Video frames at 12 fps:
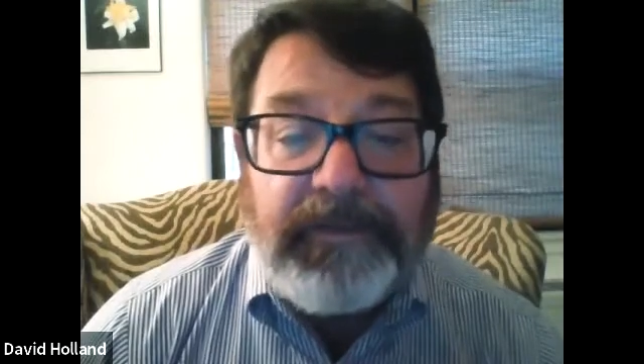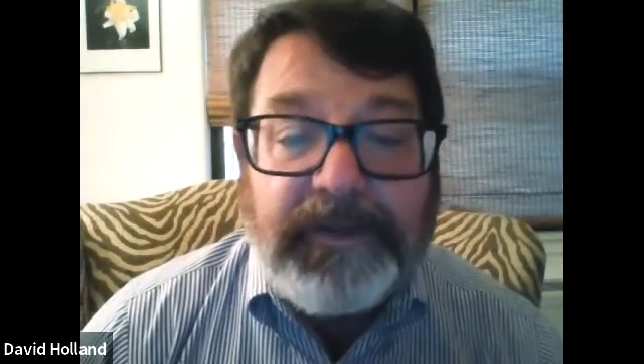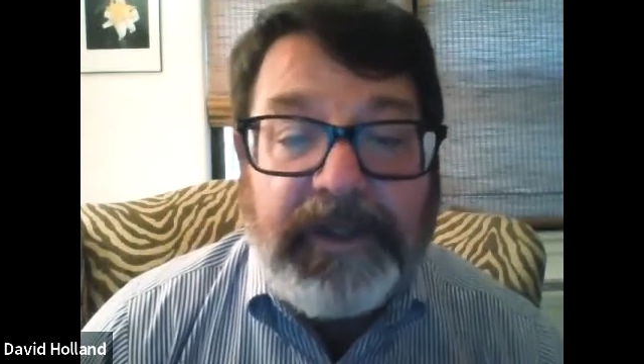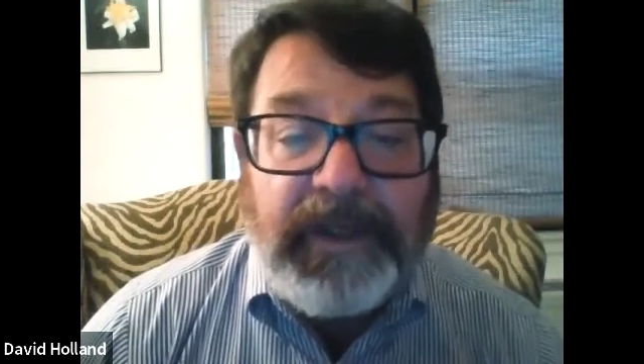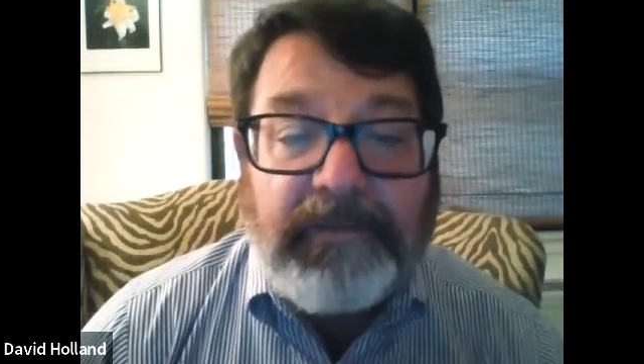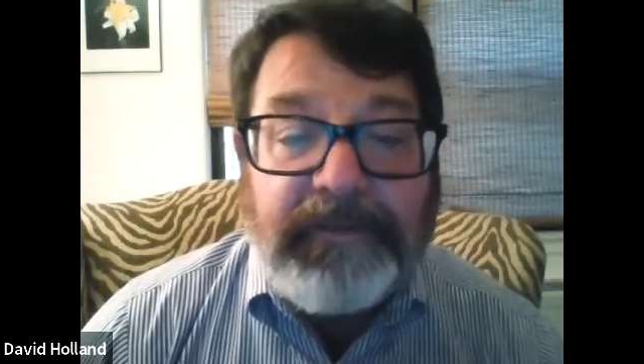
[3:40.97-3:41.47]
with
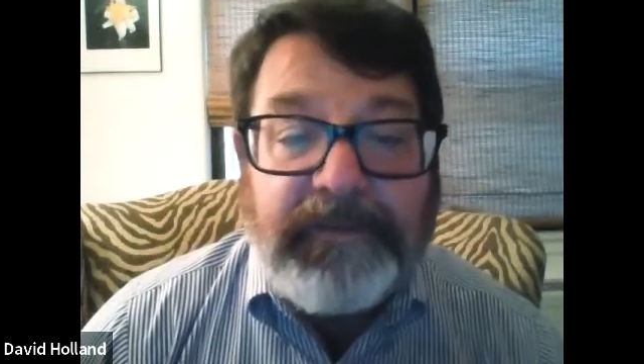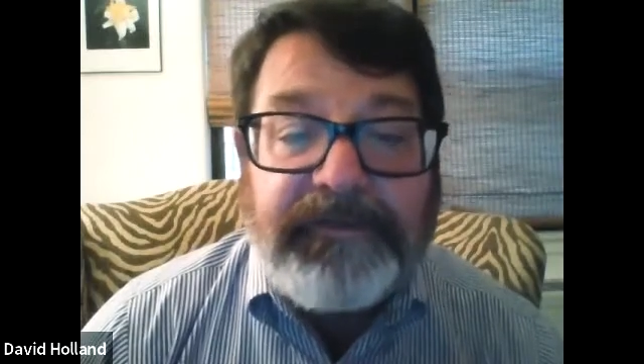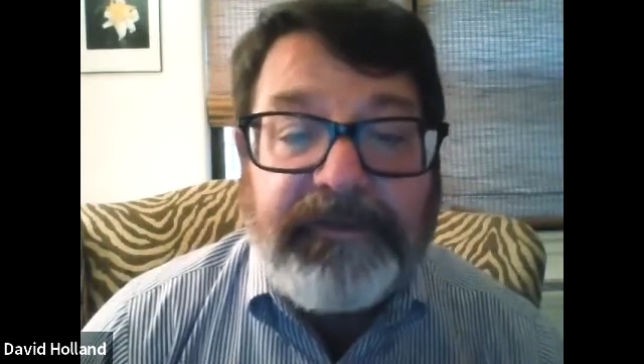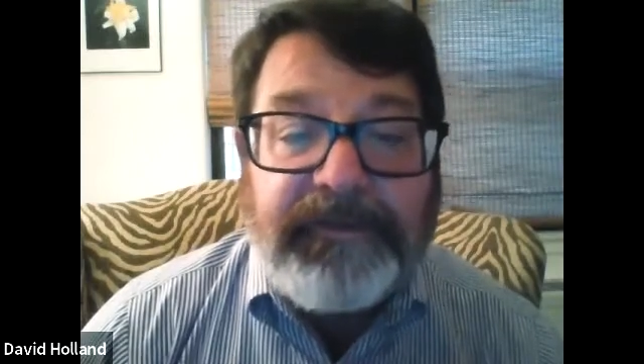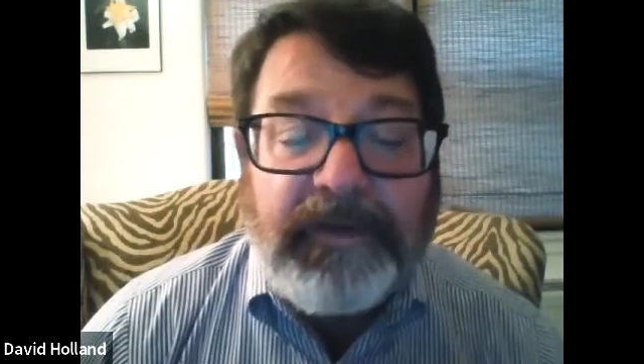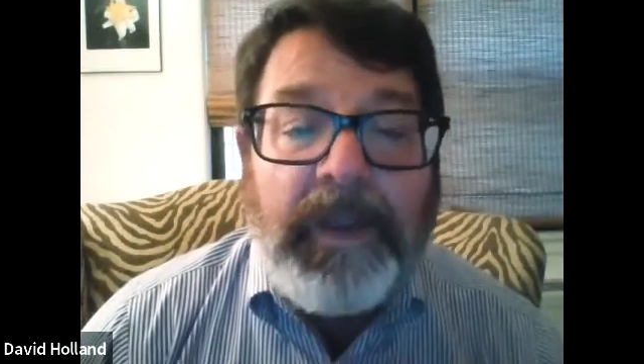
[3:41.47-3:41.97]

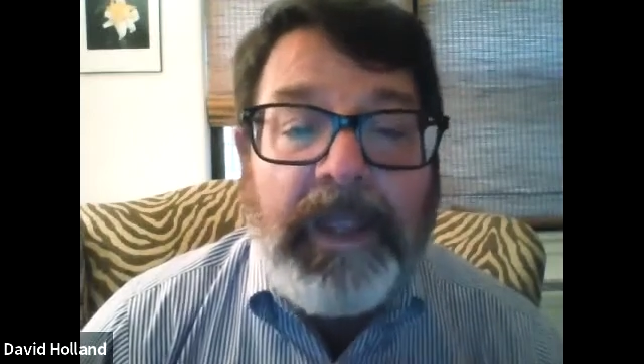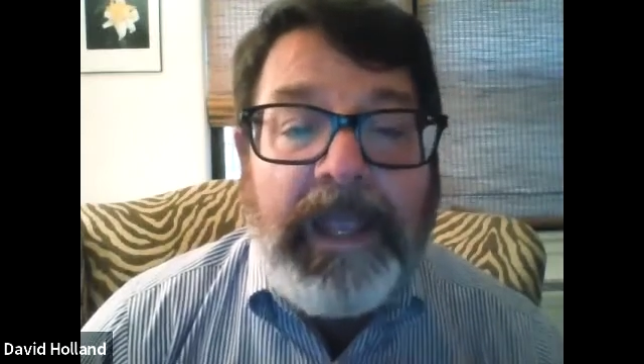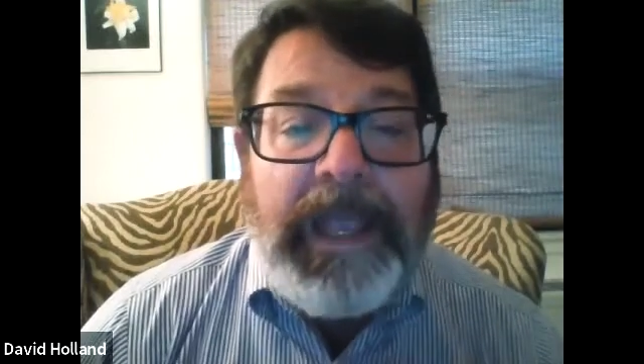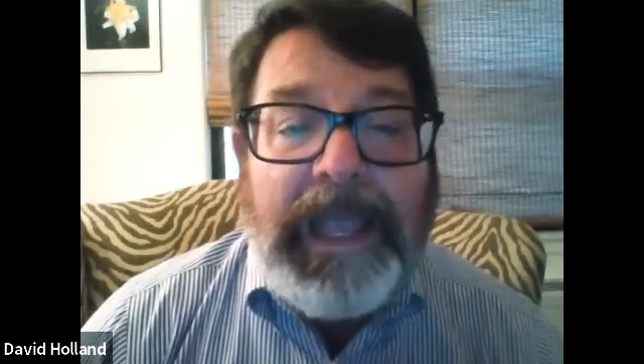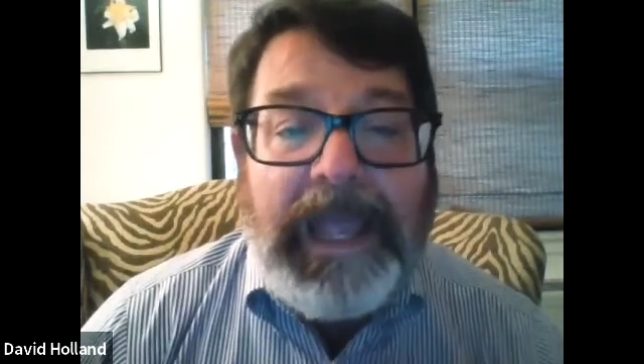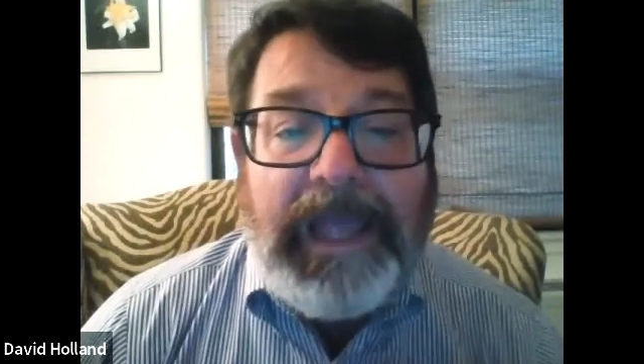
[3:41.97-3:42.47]
cannabis.
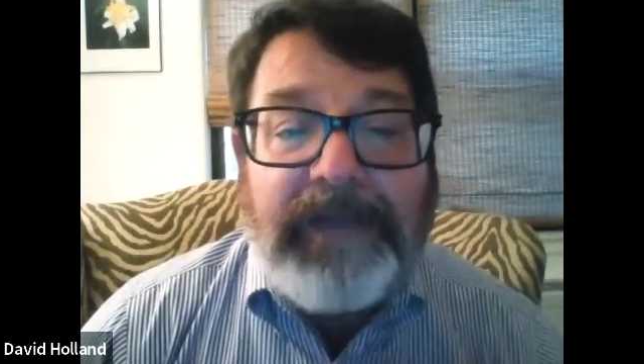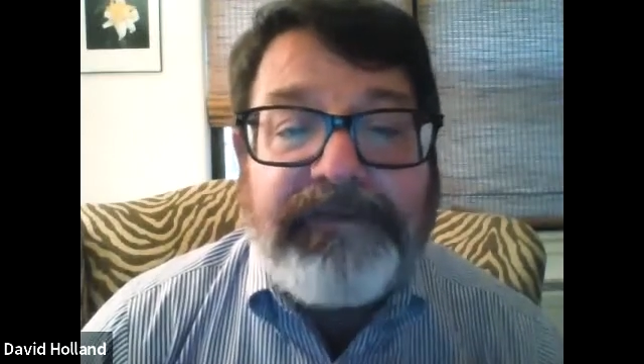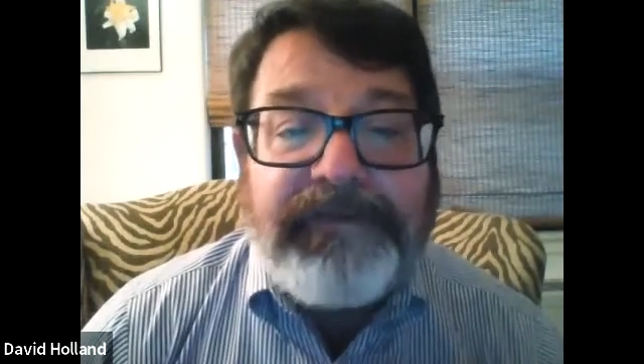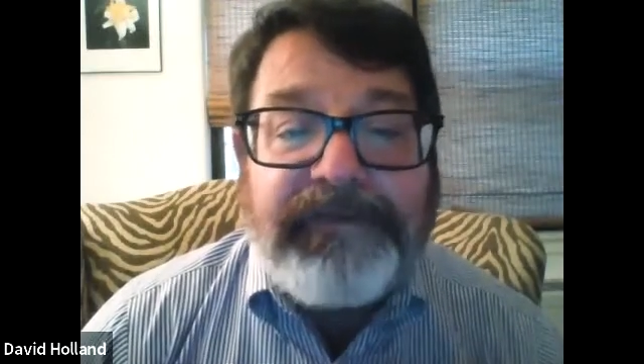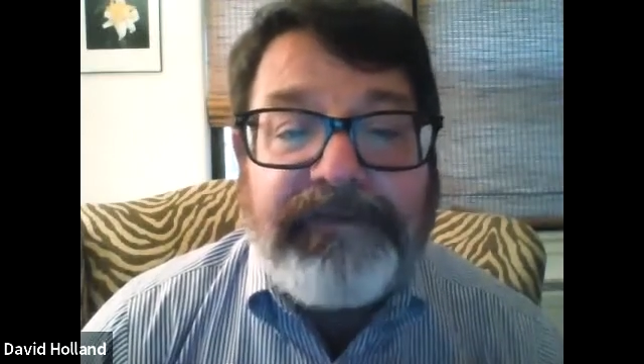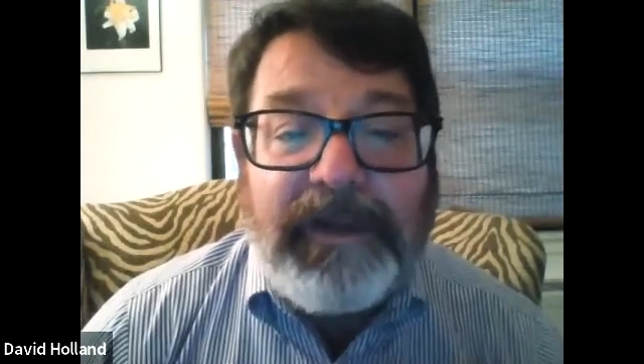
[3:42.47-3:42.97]

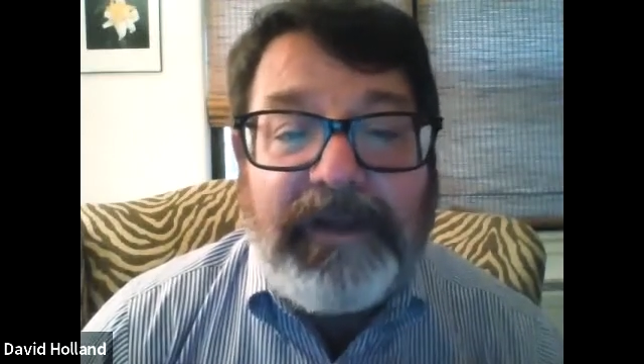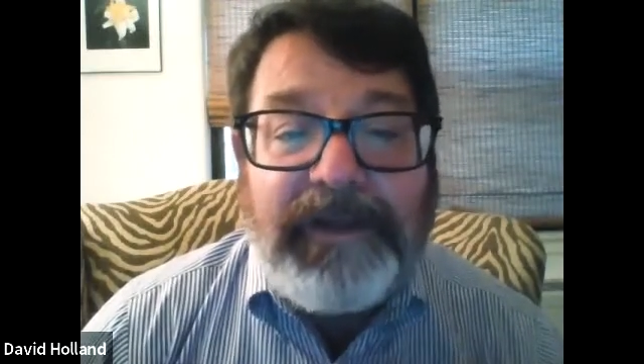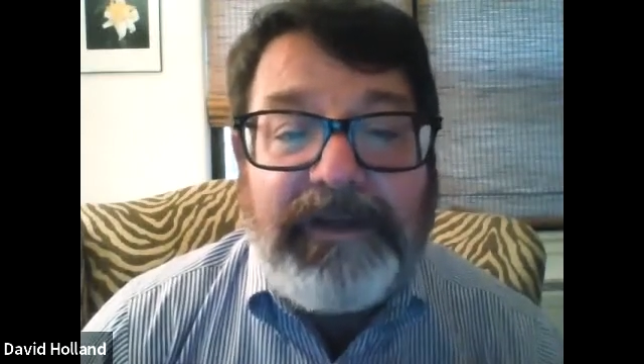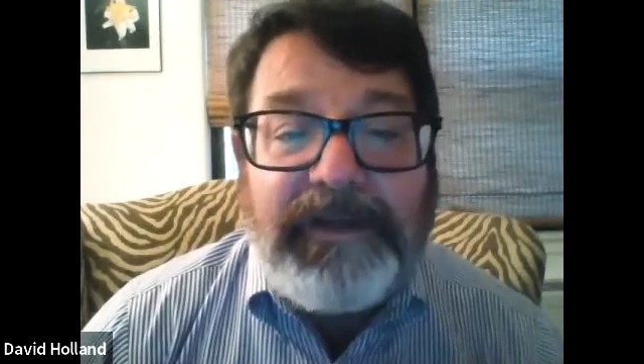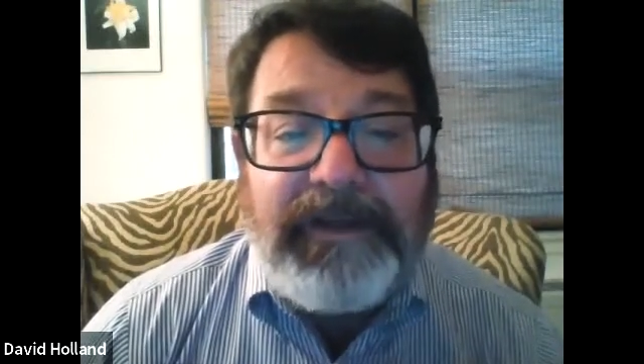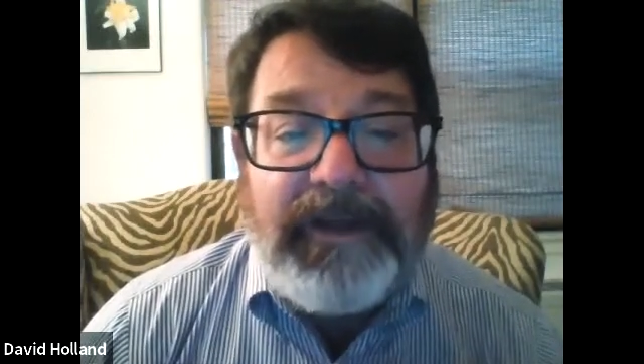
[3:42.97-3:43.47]
As
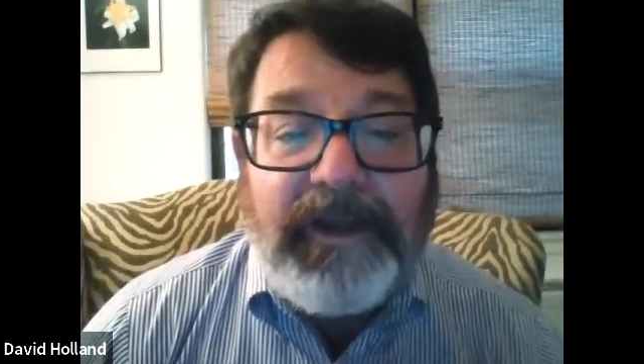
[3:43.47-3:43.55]
society